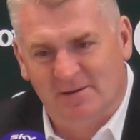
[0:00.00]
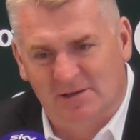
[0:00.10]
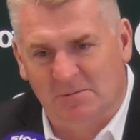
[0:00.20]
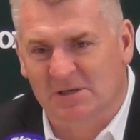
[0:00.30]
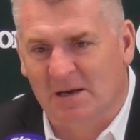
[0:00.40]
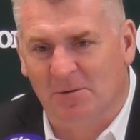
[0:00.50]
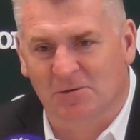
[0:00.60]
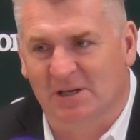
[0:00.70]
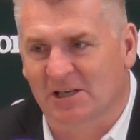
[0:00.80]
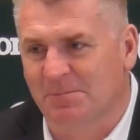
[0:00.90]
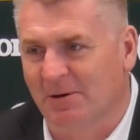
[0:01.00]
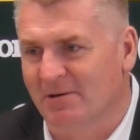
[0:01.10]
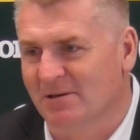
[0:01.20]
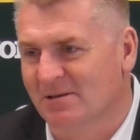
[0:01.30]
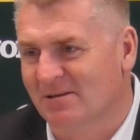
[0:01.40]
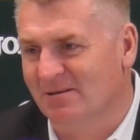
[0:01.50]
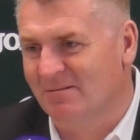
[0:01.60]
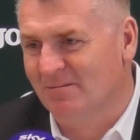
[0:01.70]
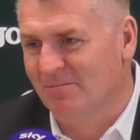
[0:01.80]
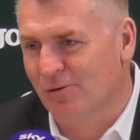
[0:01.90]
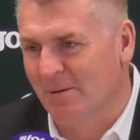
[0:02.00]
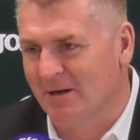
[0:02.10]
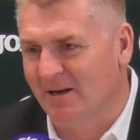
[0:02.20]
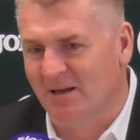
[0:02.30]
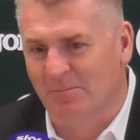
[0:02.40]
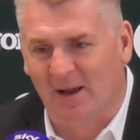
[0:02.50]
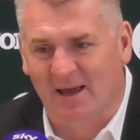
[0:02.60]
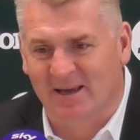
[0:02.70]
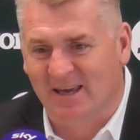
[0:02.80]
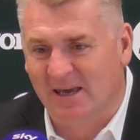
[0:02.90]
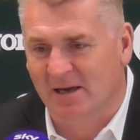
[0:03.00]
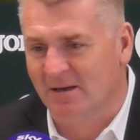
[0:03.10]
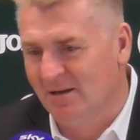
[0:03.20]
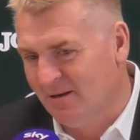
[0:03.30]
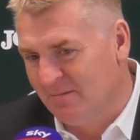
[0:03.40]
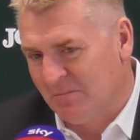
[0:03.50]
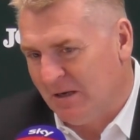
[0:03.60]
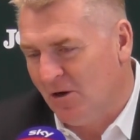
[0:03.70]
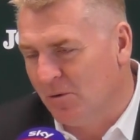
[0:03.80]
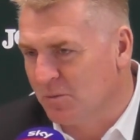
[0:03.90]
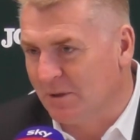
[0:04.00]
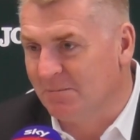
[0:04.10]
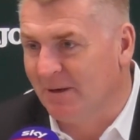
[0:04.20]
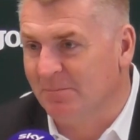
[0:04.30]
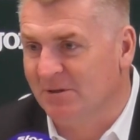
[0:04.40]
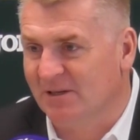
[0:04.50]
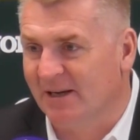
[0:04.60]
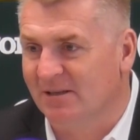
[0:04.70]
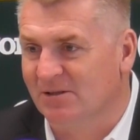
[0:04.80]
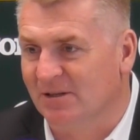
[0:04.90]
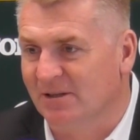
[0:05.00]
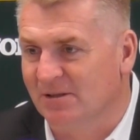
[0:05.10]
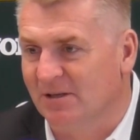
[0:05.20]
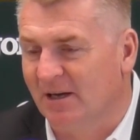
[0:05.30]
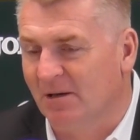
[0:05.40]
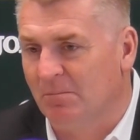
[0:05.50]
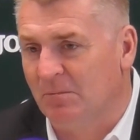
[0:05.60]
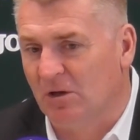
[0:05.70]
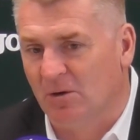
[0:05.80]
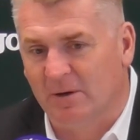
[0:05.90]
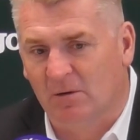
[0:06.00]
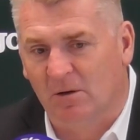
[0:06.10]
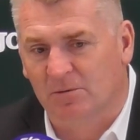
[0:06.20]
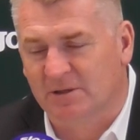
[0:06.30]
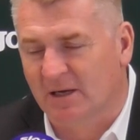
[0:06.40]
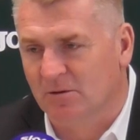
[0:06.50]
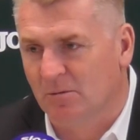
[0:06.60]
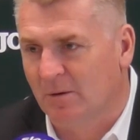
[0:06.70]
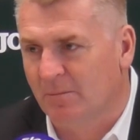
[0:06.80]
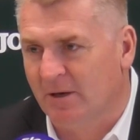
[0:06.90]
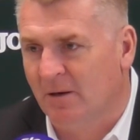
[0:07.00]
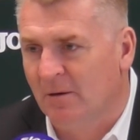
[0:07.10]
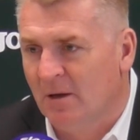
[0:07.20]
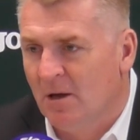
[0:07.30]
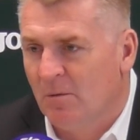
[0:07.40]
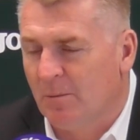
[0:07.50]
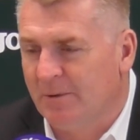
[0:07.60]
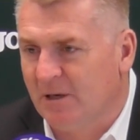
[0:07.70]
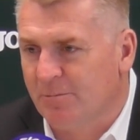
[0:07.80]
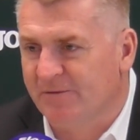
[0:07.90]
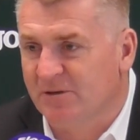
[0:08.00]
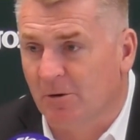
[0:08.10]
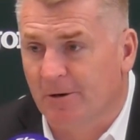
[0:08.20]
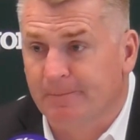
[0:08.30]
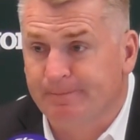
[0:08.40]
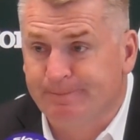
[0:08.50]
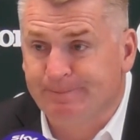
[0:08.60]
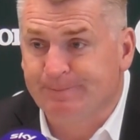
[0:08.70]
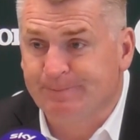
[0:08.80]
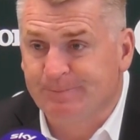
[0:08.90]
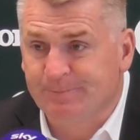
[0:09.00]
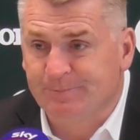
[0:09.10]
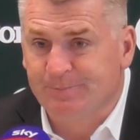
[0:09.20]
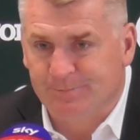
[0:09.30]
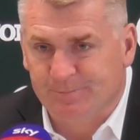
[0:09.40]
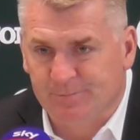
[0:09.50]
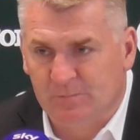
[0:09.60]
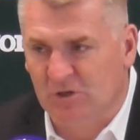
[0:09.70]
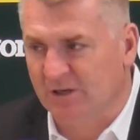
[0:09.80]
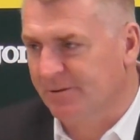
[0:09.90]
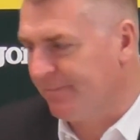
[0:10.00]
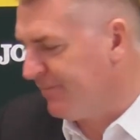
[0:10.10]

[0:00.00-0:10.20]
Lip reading: Tim's our most experienced Premier League player here. He knows when he made mistakes, and we all hold his hand up when we debrief tomorrow. Cheers.